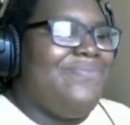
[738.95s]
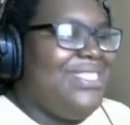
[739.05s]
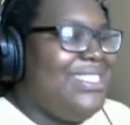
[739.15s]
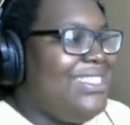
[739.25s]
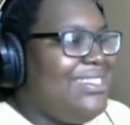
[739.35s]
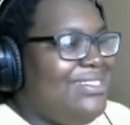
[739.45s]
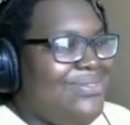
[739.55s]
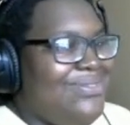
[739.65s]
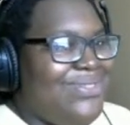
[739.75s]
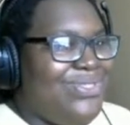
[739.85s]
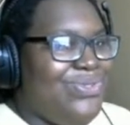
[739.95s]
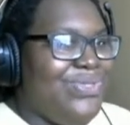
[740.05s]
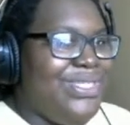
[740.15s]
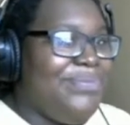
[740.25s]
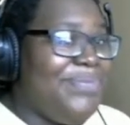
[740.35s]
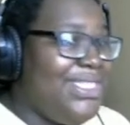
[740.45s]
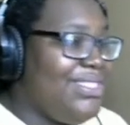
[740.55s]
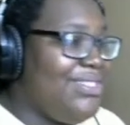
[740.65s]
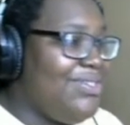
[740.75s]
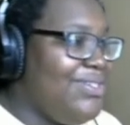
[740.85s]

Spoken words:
this was truly amazing.